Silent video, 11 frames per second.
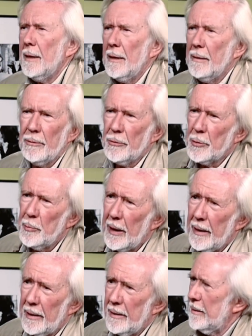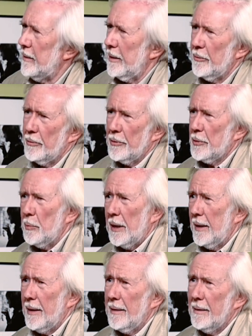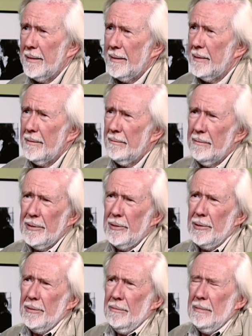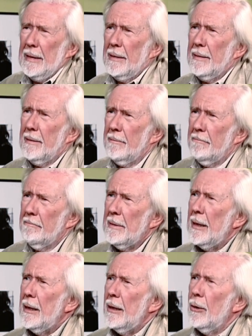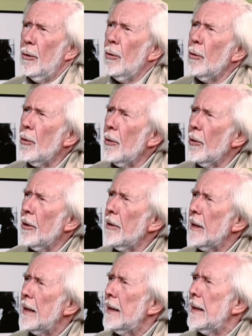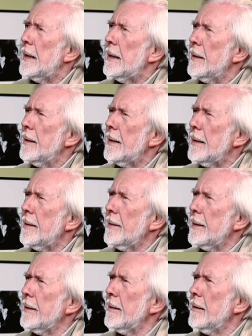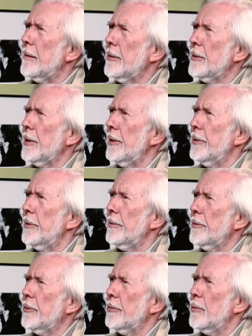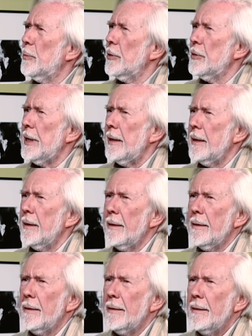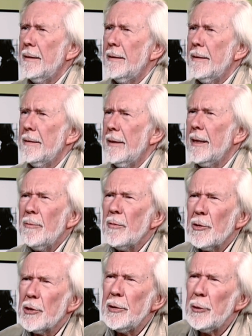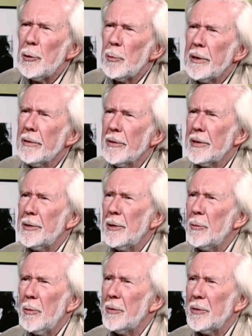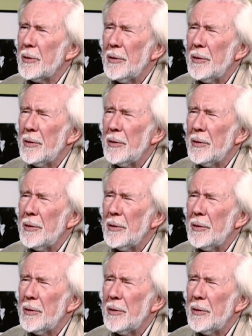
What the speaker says: and you smile and they would smile, and you know, or the English tend to pretend they haven't seen you because they don't want a